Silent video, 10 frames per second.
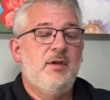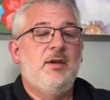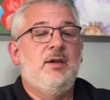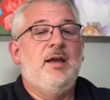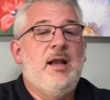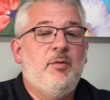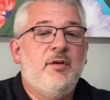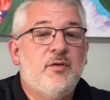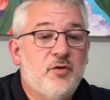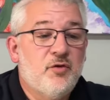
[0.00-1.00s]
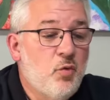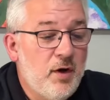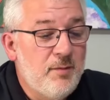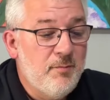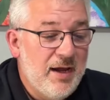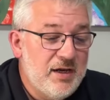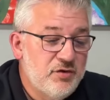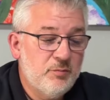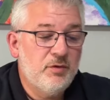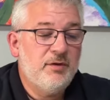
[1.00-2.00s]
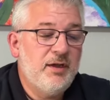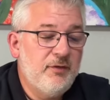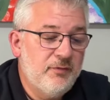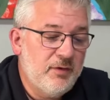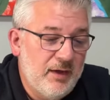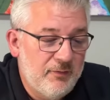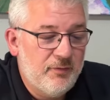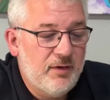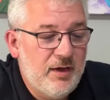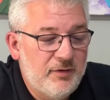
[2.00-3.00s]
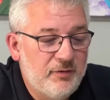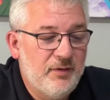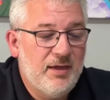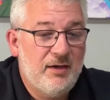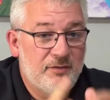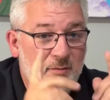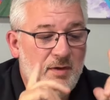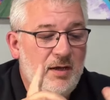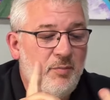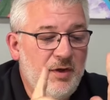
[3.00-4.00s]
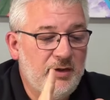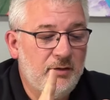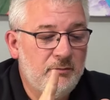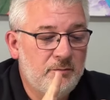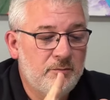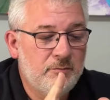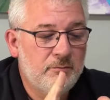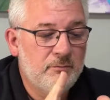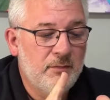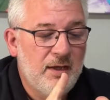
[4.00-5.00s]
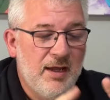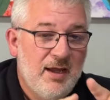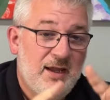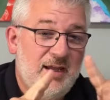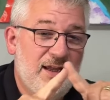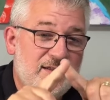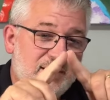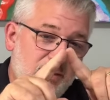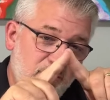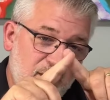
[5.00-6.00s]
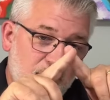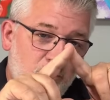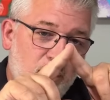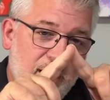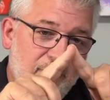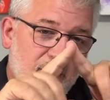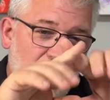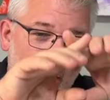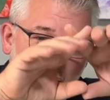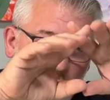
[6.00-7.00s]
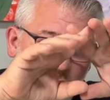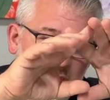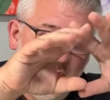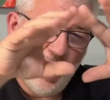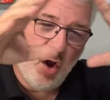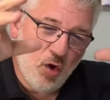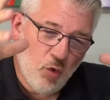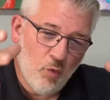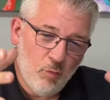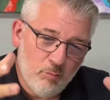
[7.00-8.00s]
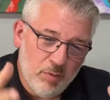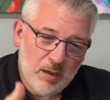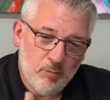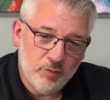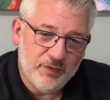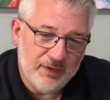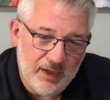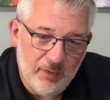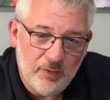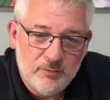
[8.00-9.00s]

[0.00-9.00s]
And I believe that there's one major belief in philosophy that is, in my opinion, it's the membrane that holds the whole bubble together.